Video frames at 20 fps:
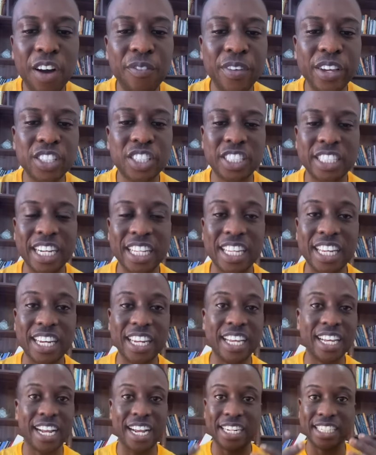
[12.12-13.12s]
Help me share
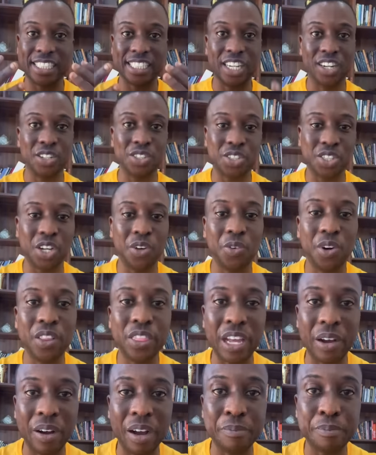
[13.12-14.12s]
the link and tell
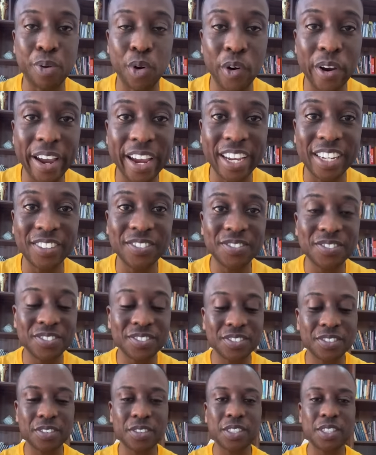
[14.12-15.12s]
someone that we're praying.
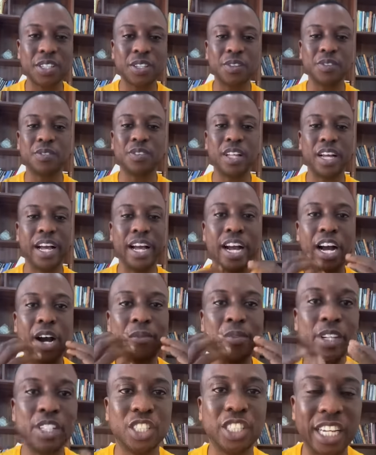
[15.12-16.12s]

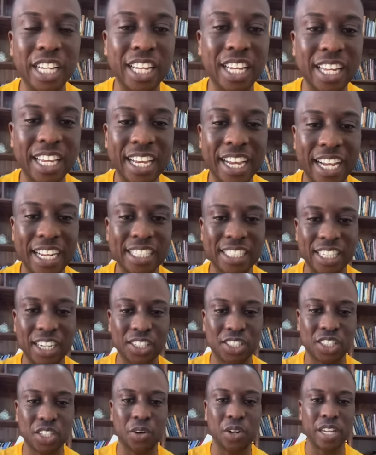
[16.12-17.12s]
Help me share the link and
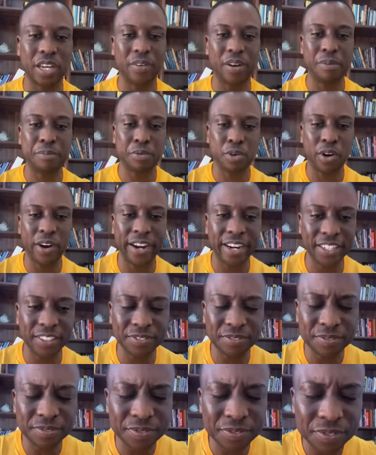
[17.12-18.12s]
tell someone that we're
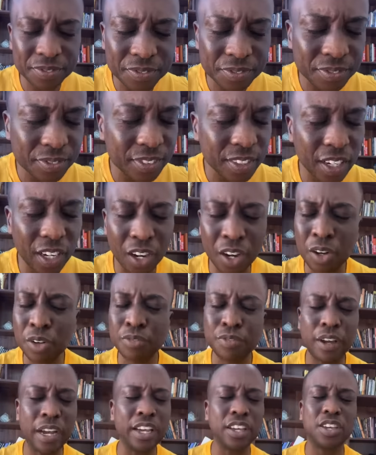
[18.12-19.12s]
praying. Oh,
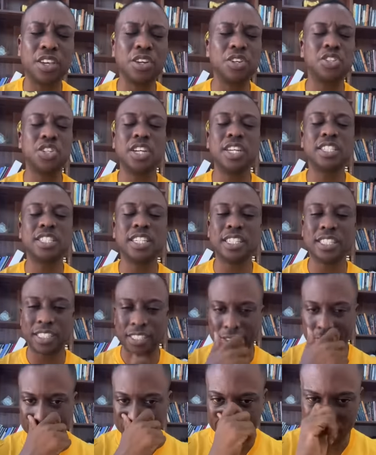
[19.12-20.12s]
thank you, Jesus.